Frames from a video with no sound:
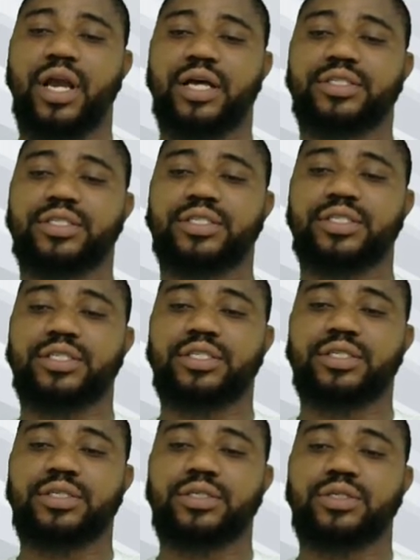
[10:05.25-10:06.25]
can
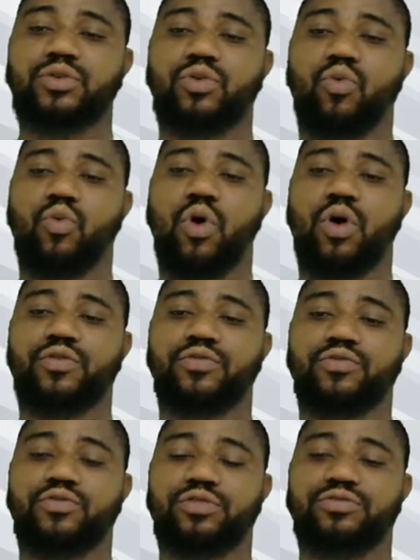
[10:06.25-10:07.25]
see one
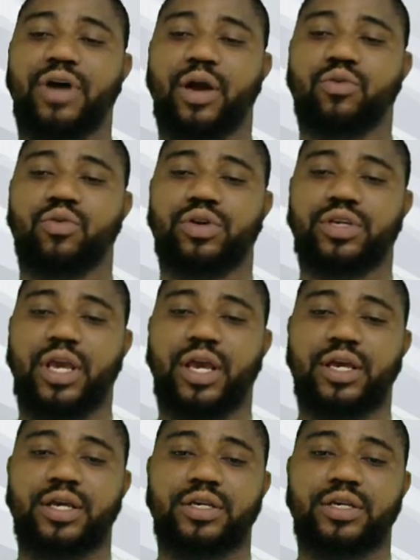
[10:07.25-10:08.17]
food vacuole here.